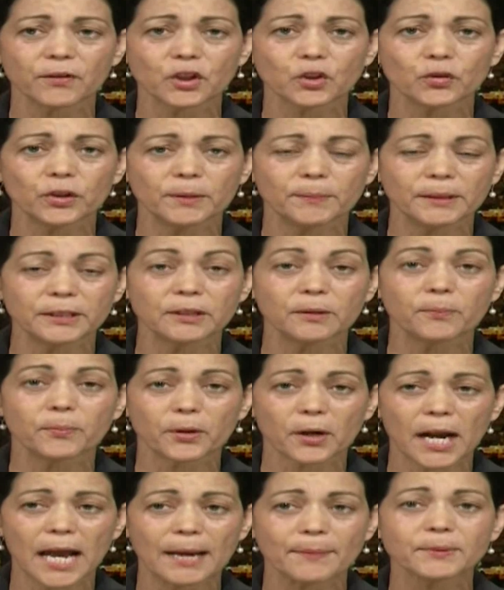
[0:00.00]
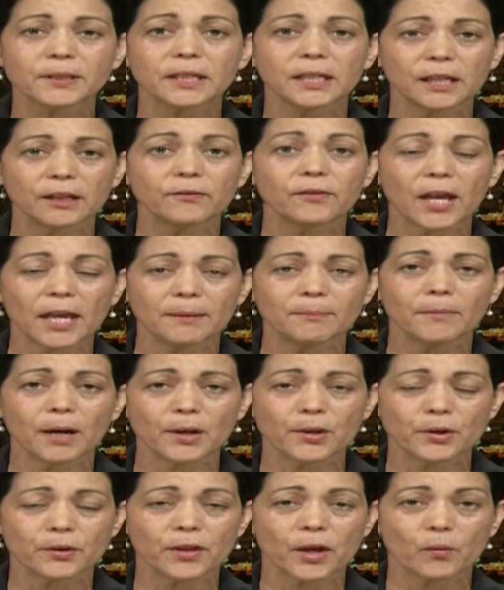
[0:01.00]
treatment to perhaps give a
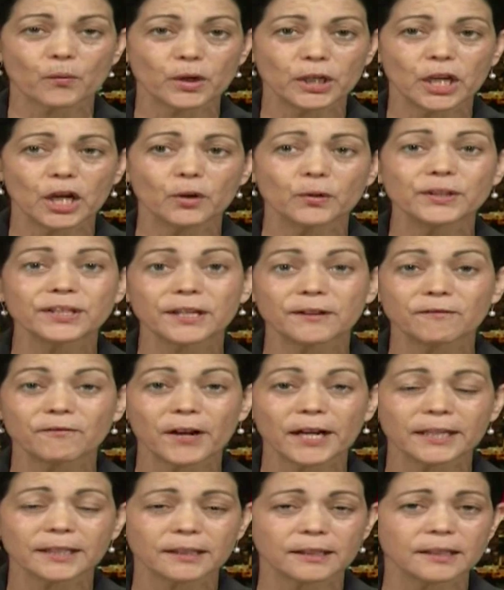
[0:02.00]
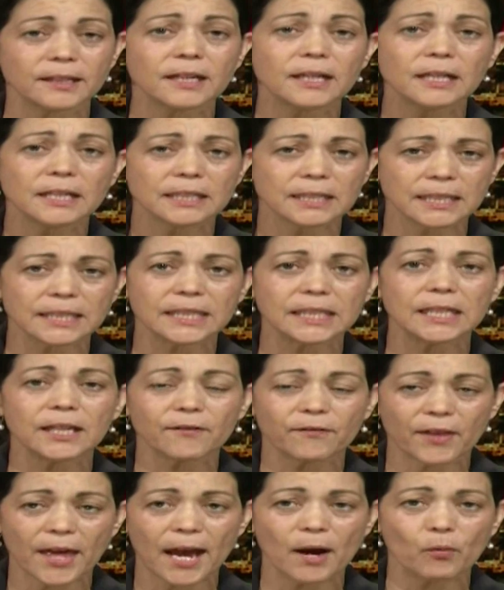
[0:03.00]
mother that we know is infected to see
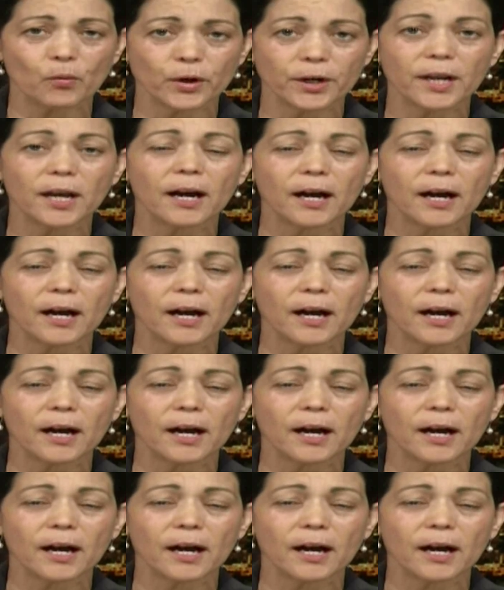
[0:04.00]
if that would